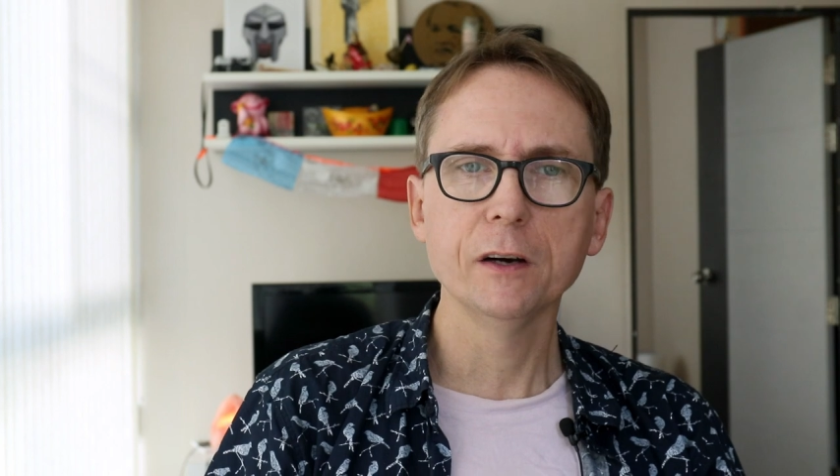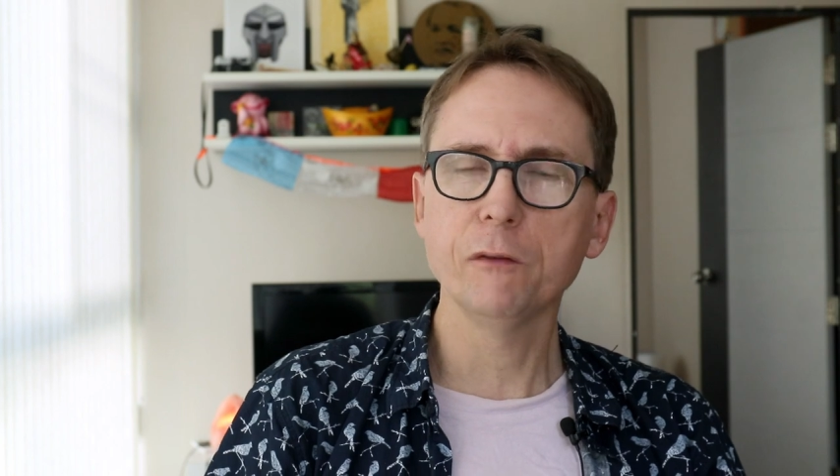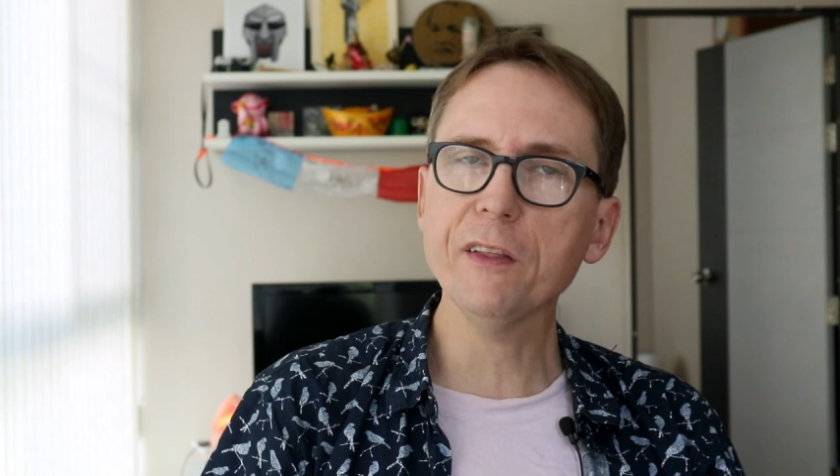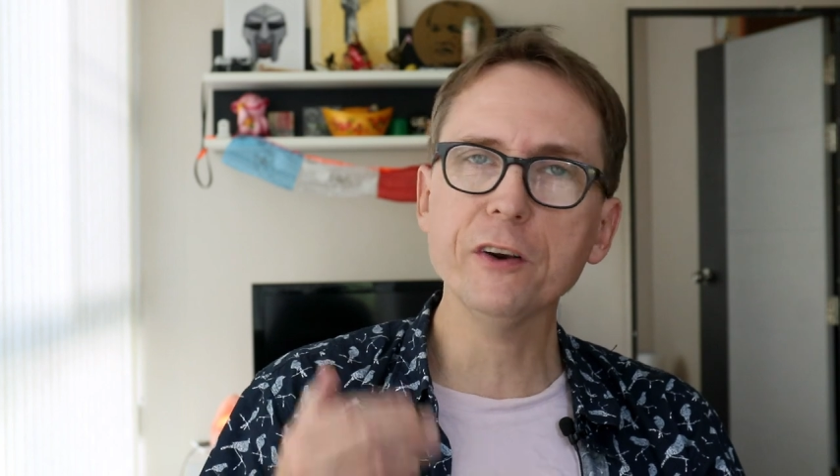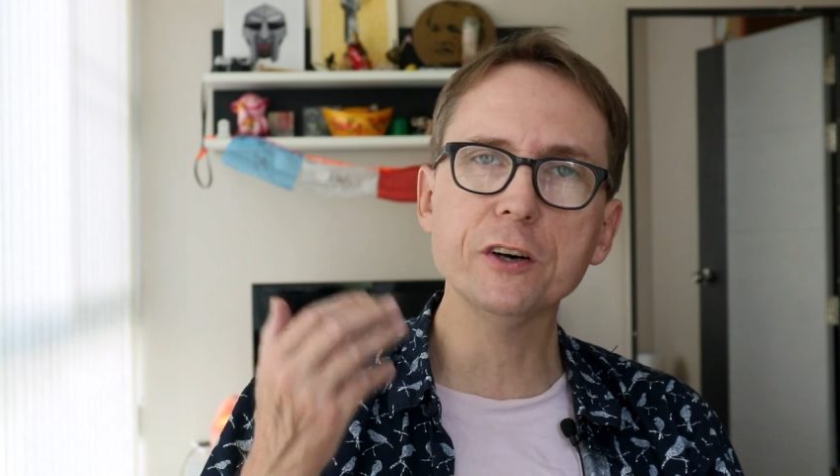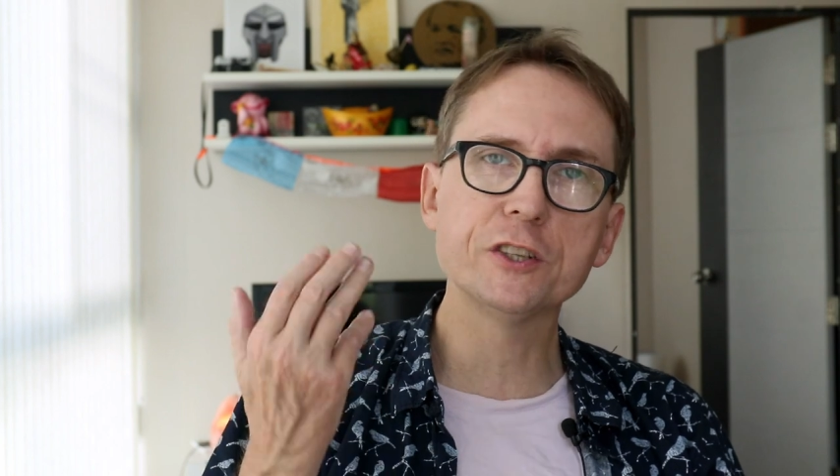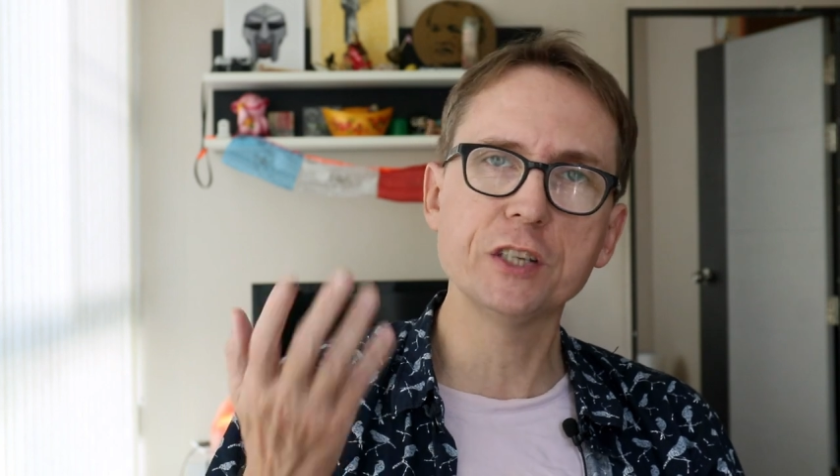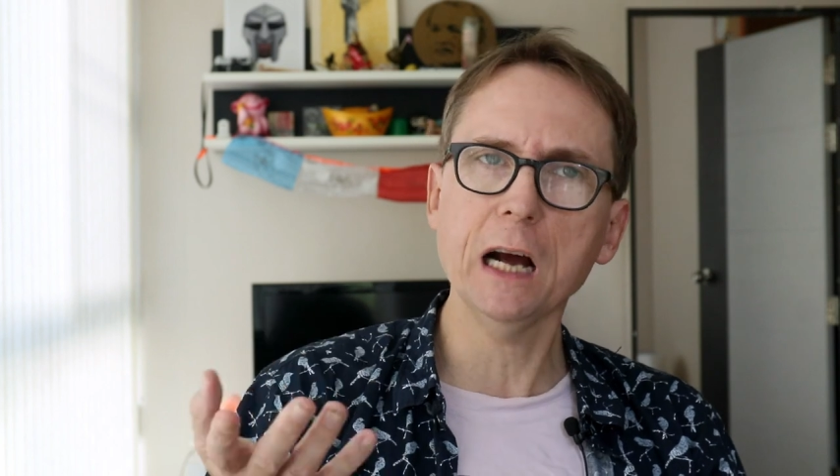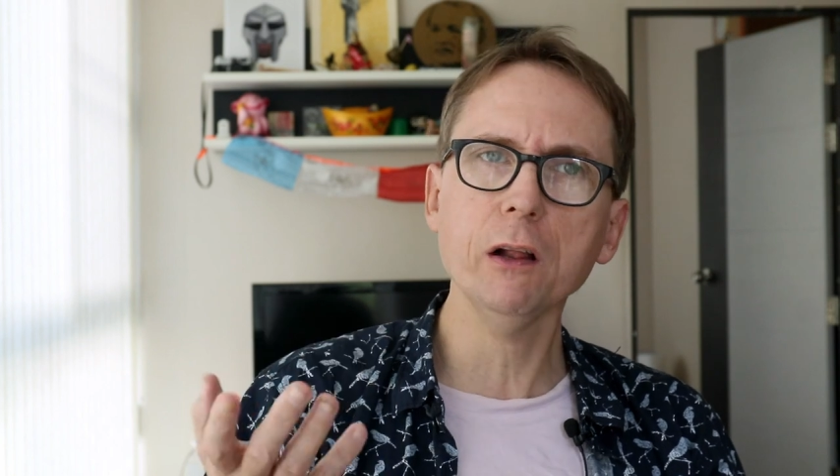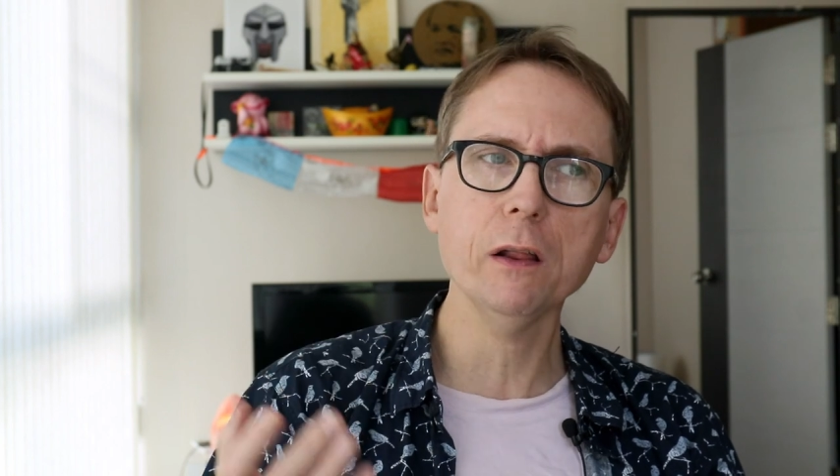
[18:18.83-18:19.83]
rather
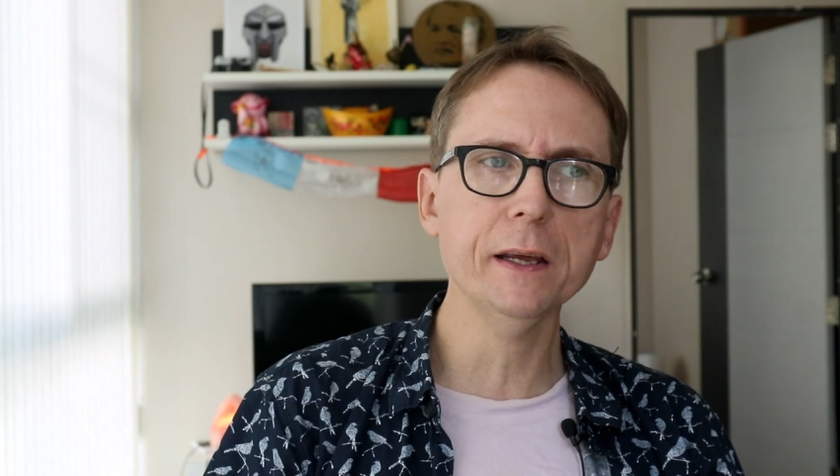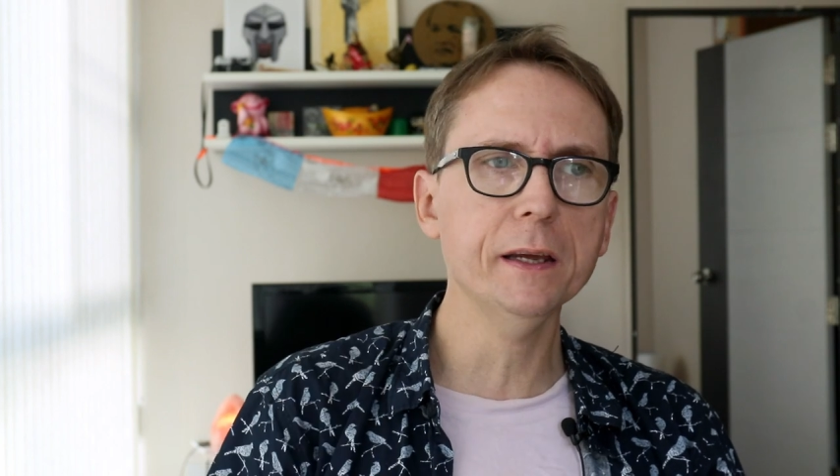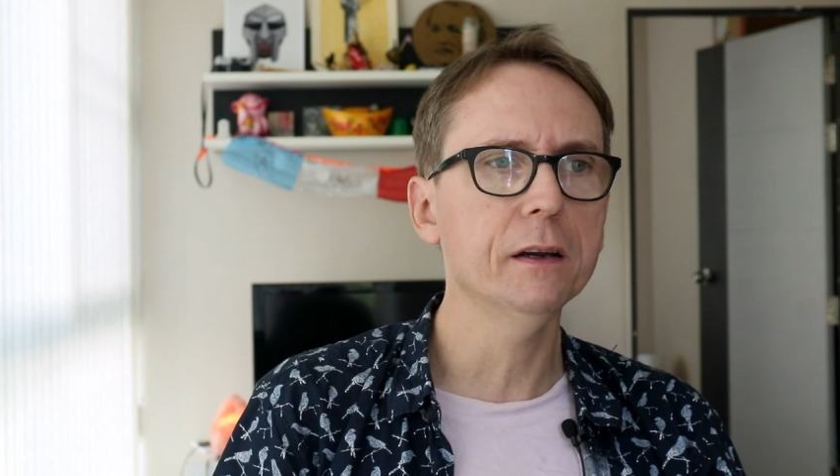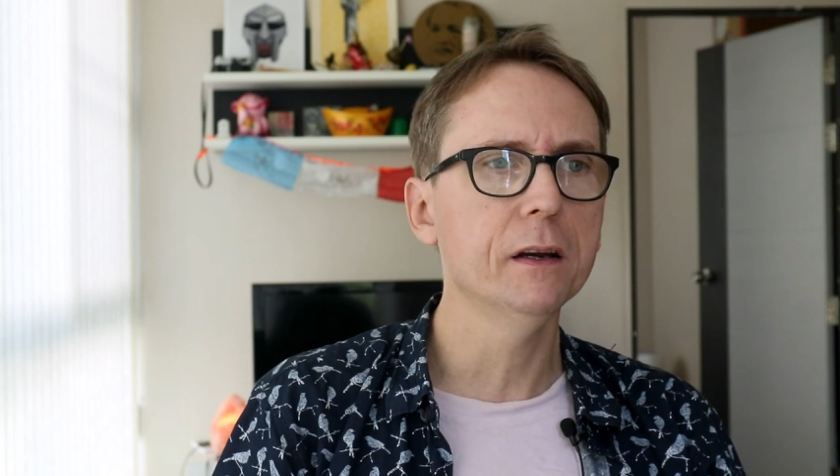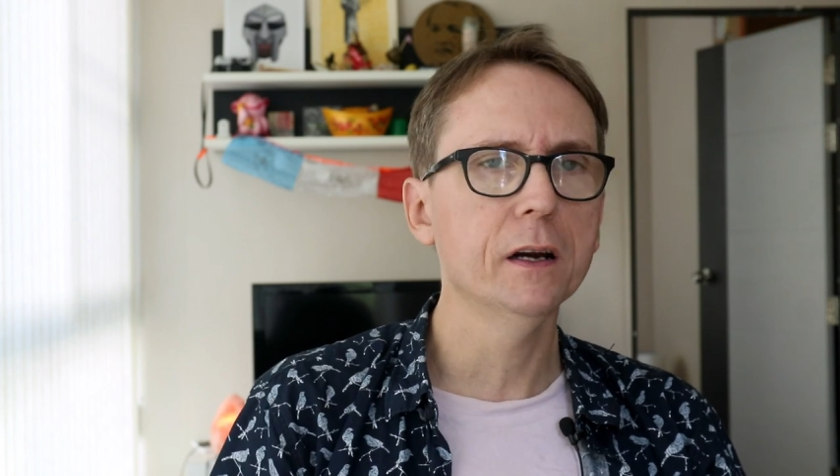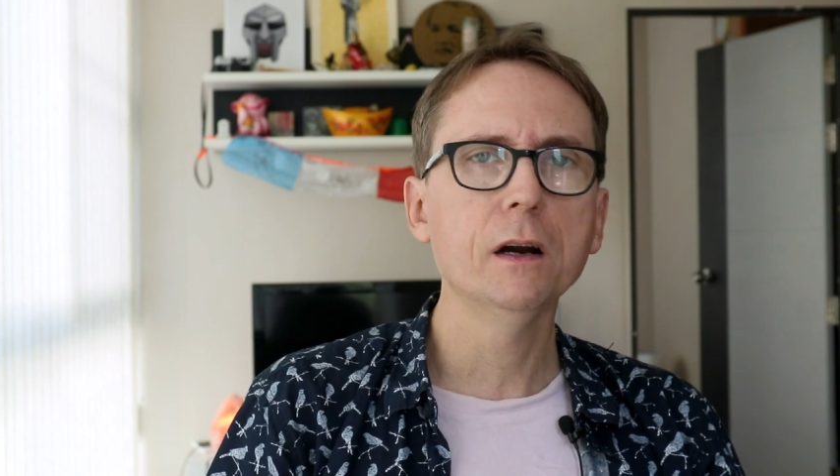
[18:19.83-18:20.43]
jolly,